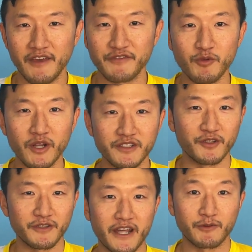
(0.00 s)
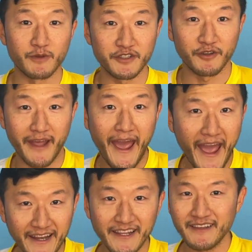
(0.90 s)
If you want to learn how to return
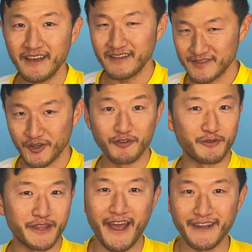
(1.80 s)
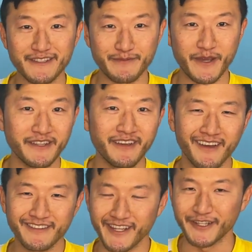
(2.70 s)
any serve with any spin,
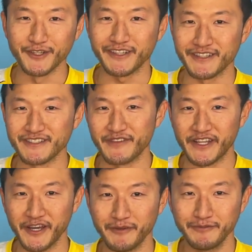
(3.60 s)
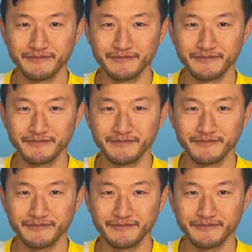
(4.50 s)
take a look at this video.